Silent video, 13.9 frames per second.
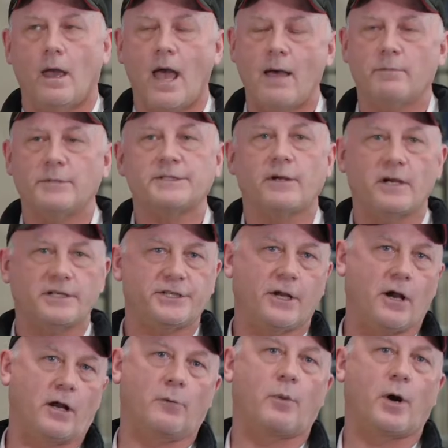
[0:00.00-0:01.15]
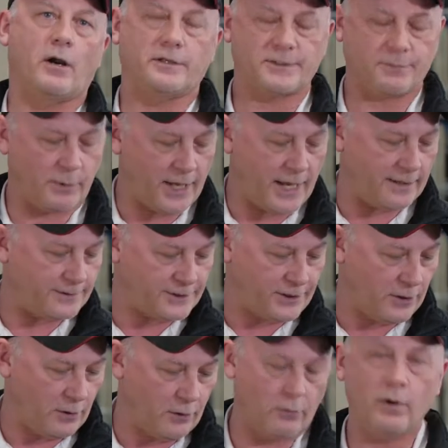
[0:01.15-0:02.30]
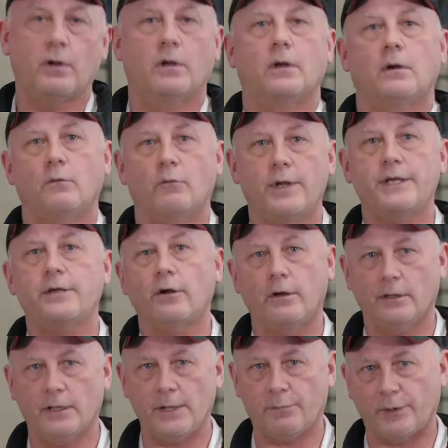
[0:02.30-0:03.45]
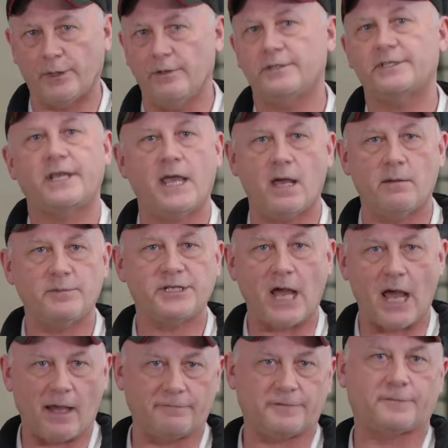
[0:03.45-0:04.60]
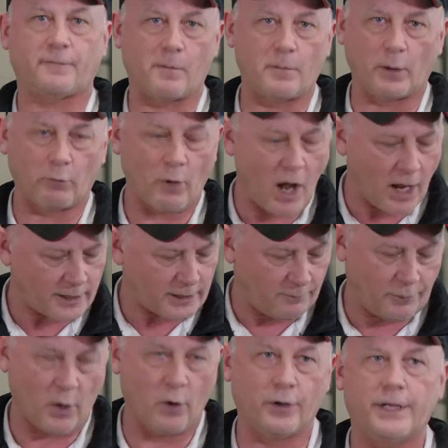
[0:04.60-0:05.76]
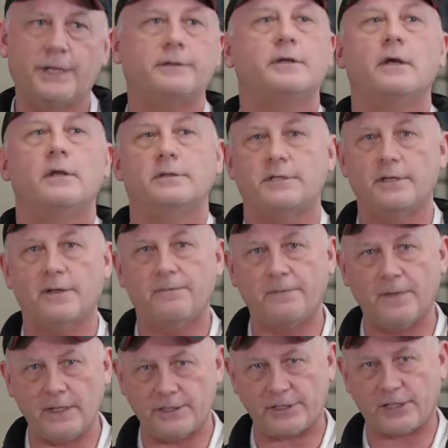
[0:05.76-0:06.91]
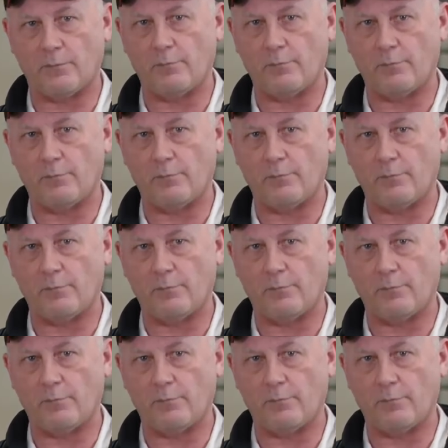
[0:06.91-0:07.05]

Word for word: At Musashi Auto Parts Plant 2, we currently produce camshafts from the raw component to the finished